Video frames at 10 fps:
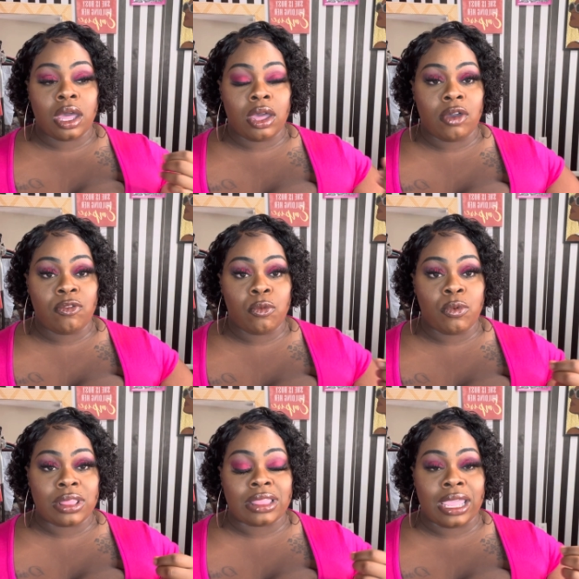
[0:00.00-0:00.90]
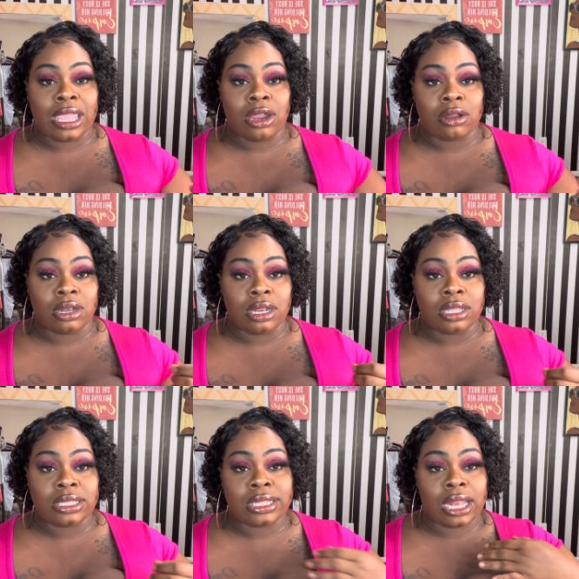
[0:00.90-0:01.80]
of what the hair
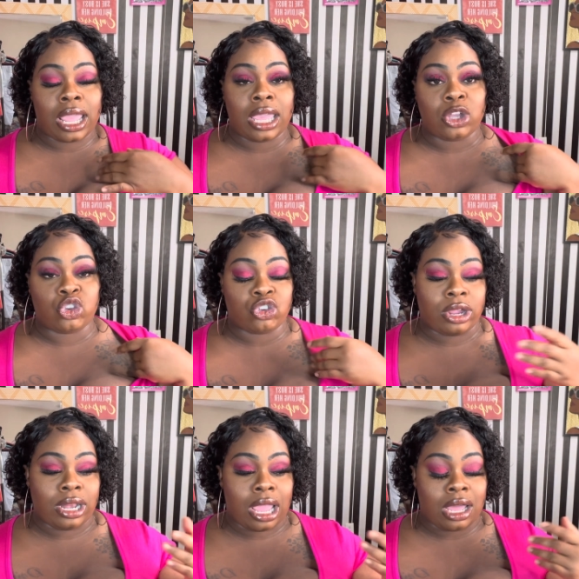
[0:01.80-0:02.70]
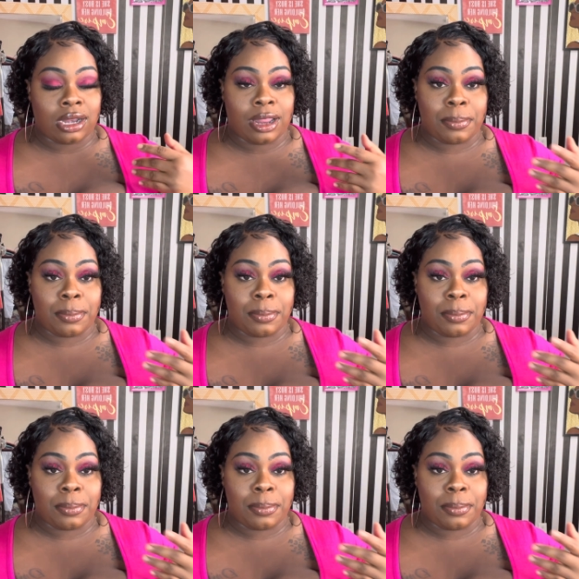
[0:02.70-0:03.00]
looks like straight out of the